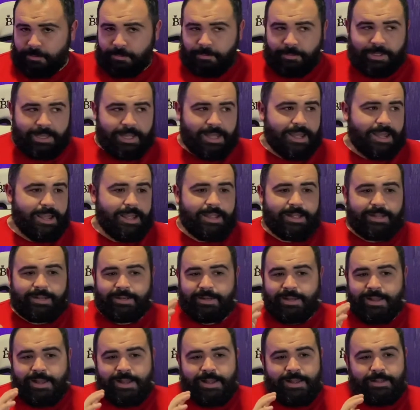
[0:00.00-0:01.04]
play,
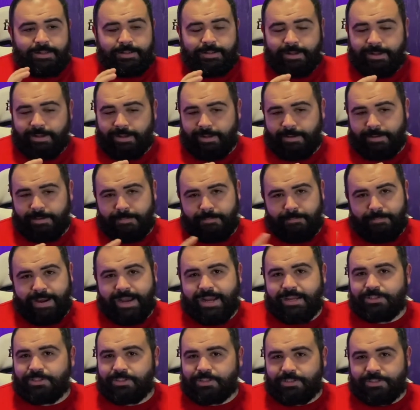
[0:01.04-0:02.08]
and
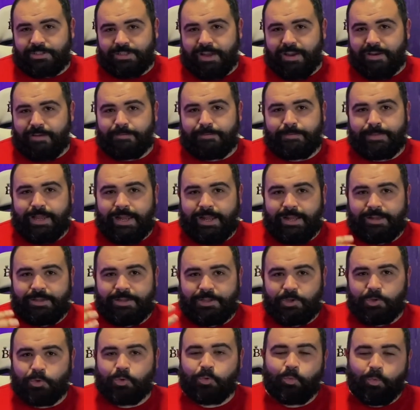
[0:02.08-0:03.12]
magic stuff that
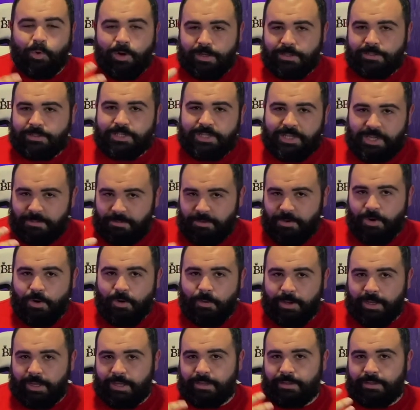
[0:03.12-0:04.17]
you'll want to keep
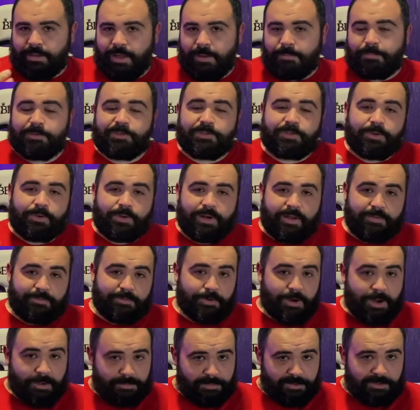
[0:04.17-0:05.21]
going episode
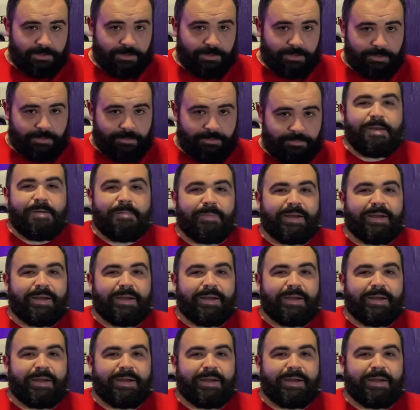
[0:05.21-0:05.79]
after episode.